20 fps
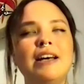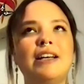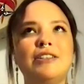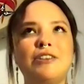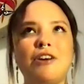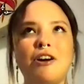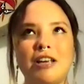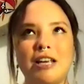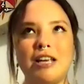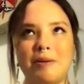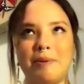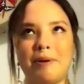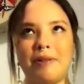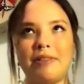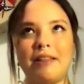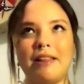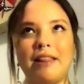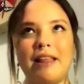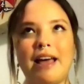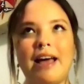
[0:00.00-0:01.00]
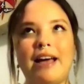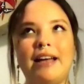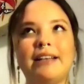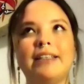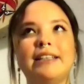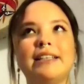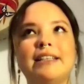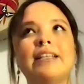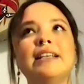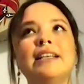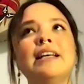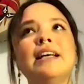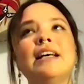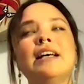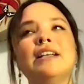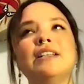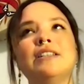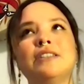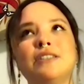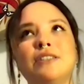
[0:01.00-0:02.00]
talking about the land. And
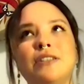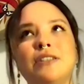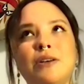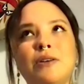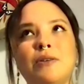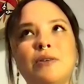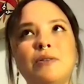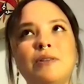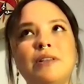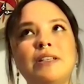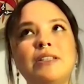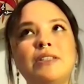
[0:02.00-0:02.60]
so this